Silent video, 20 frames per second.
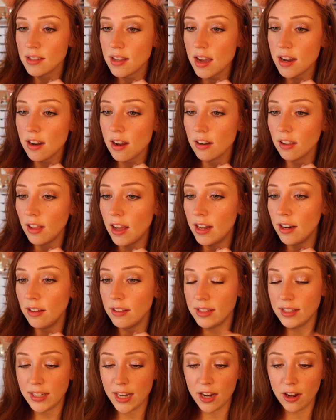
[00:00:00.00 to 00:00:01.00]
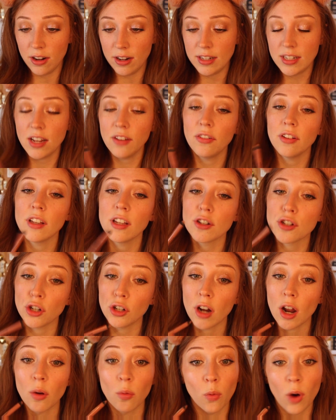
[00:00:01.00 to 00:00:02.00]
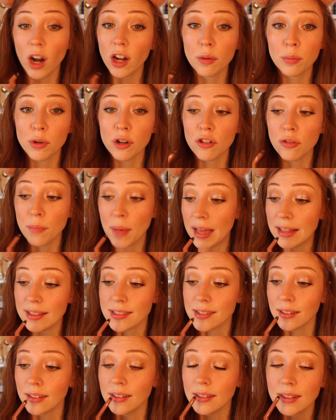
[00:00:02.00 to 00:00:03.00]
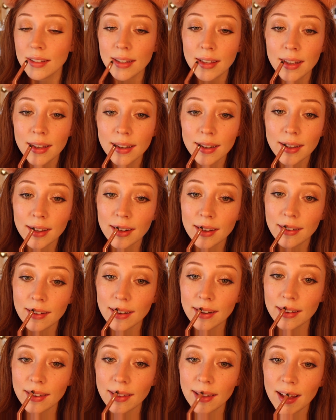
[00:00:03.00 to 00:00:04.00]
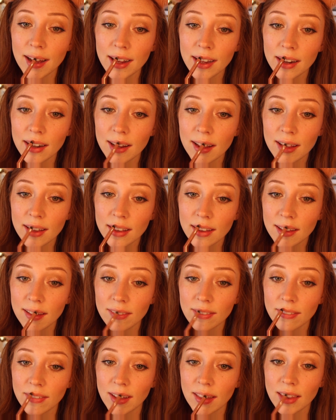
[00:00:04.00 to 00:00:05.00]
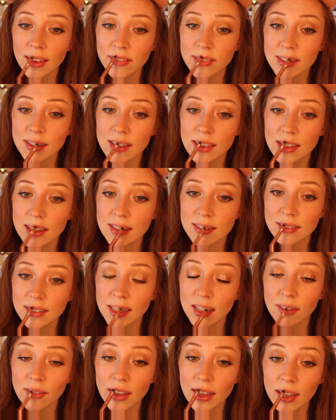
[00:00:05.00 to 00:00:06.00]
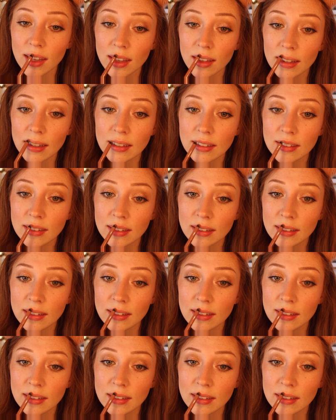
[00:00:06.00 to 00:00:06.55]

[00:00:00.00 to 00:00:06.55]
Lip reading: Slide On, Glide On, Stay On, and Definitely a Turn On Waterproof Pencil. I'm going to go ahead and line my lips with this really quick.